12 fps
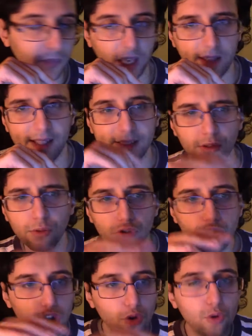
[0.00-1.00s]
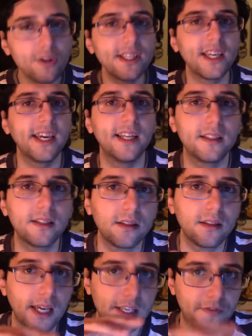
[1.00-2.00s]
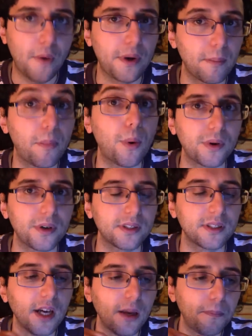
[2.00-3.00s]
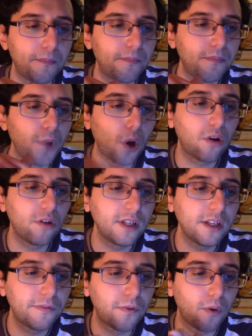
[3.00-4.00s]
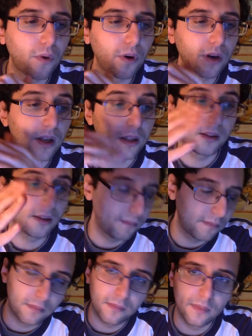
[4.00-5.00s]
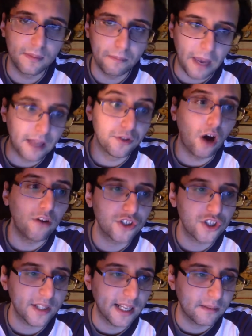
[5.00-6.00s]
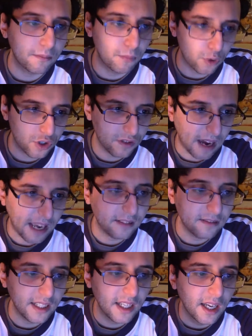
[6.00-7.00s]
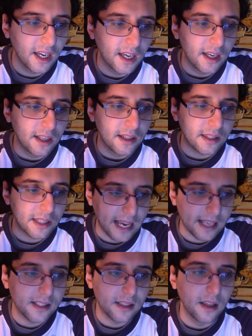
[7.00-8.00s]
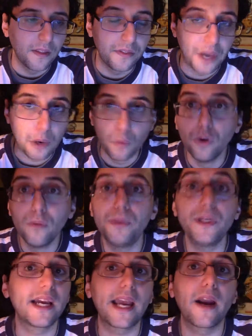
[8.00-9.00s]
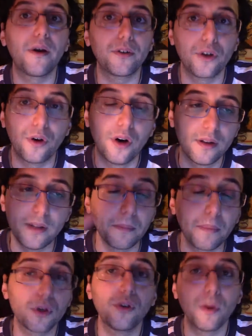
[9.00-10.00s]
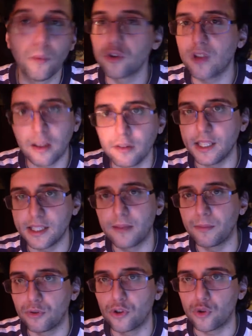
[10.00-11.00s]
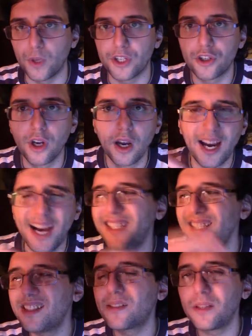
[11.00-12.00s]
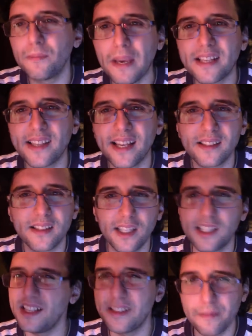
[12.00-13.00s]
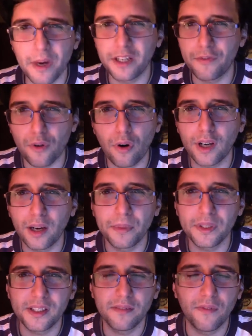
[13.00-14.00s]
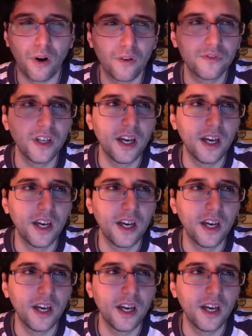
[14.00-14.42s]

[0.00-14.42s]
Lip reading: Nintendo choosing it is very important. Not only for acknowledging that most likely, yes, there will be a character, that Persona most likely is coming to the Switch. And it makes sense, it's easy money for all companies involved.